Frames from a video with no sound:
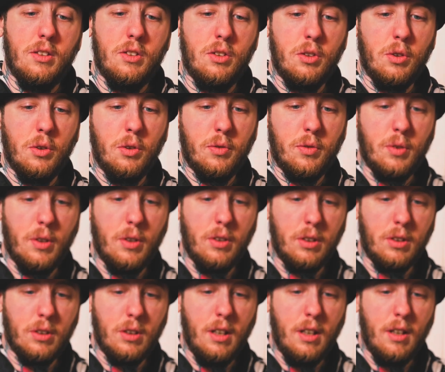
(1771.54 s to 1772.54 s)
To
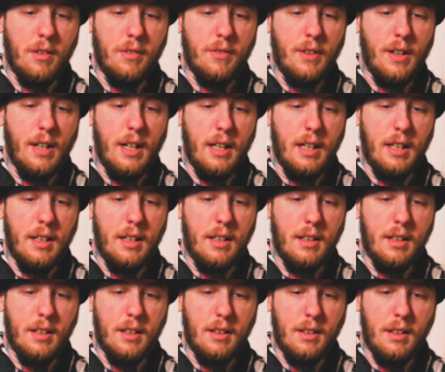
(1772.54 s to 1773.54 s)
further clarify
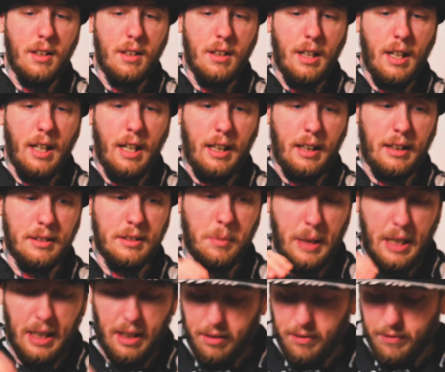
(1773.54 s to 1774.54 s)
the Hanged
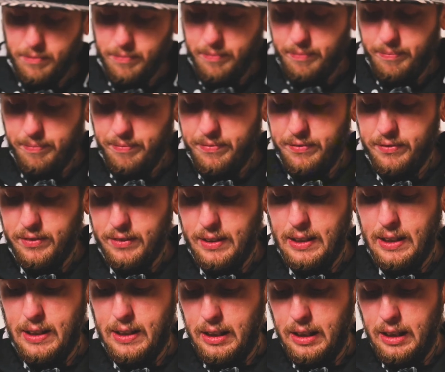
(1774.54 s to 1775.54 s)
Man,
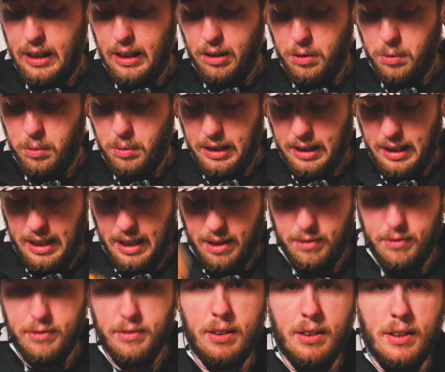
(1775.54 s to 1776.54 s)
here we
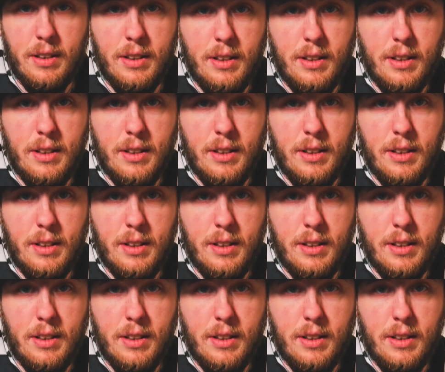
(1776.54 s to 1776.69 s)
have